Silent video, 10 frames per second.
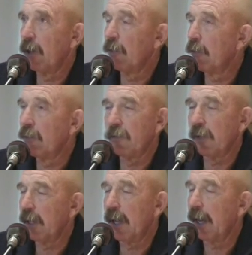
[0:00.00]
There
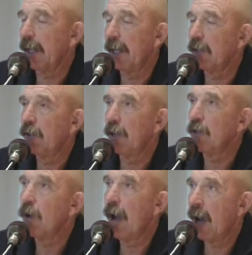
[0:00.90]
was, and I can't tell
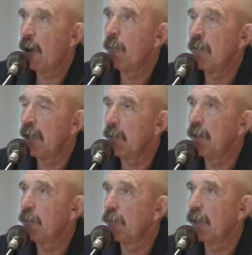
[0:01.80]
you how many
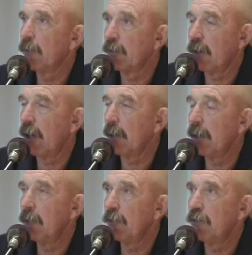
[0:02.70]
people that were
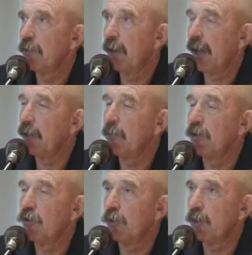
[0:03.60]
trying, and it was
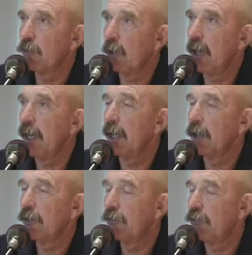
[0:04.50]
divided between
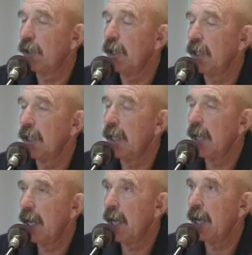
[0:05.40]
rail, sea,
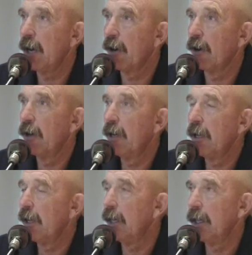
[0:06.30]
air,
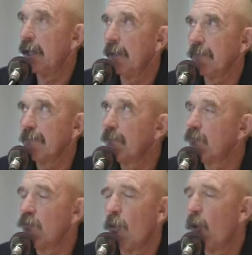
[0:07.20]

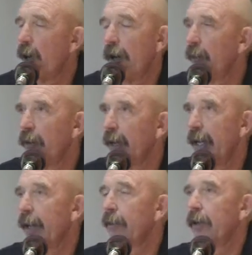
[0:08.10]
and one other. I
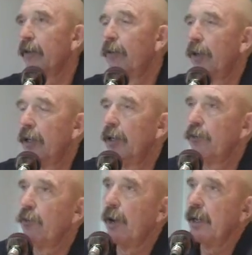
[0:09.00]
can't think of what it
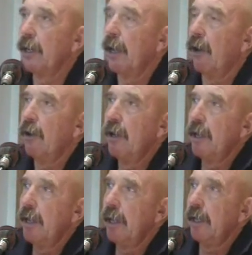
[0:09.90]
is right now.
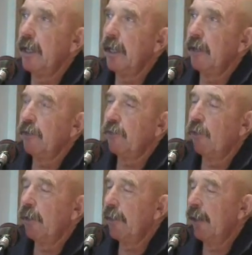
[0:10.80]
And and
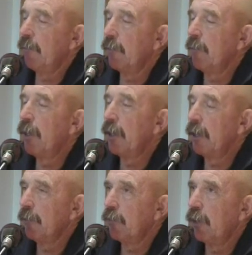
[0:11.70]
so that the
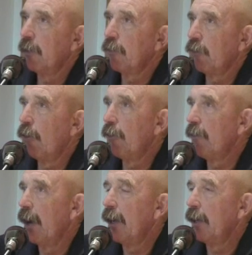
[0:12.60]
money that was there was all
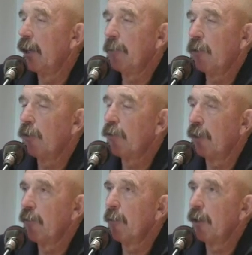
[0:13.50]
divided up. Of course,
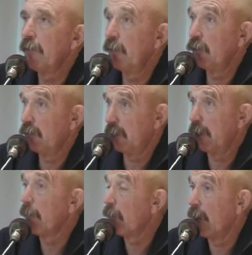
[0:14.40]
everybody feels
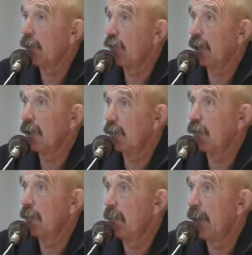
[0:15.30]
that their project
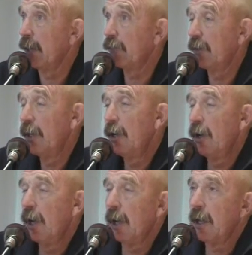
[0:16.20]
is the best.
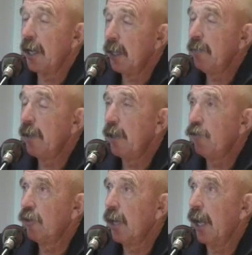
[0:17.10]
Uh,
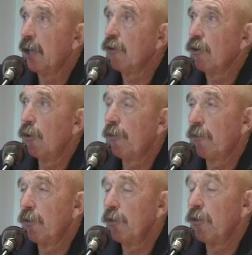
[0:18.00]
aviation had to go
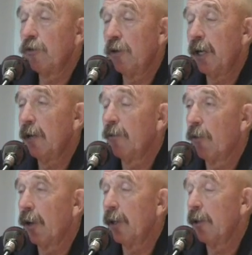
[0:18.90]
through the state
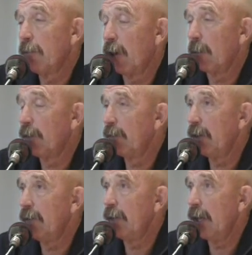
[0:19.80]
of Oregon Department
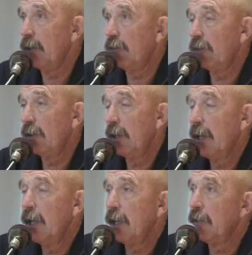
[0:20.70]
of Aviation.
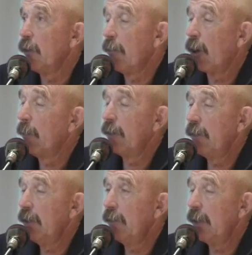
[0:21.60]
The Department
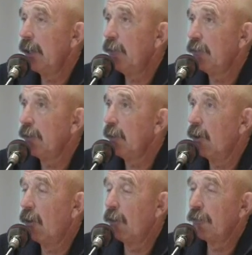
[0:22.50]
of
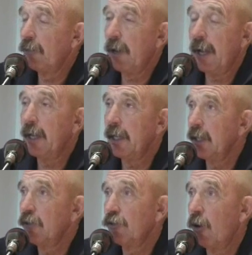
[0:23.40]
Aviation also had
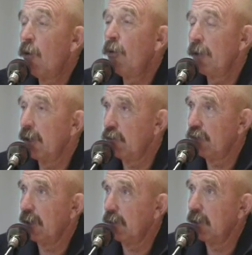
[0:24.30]
its own
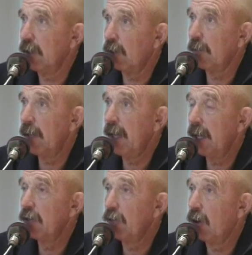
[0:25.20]
agenda, or they
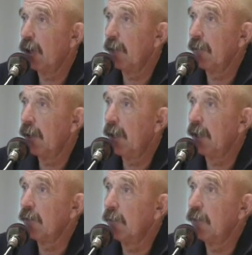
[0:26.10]
had a dog in the
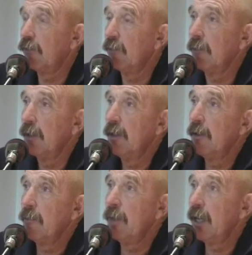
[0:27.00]
hunt, which
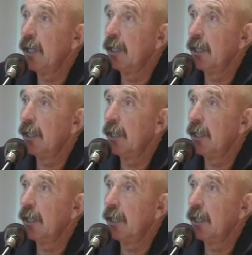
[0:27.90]
made.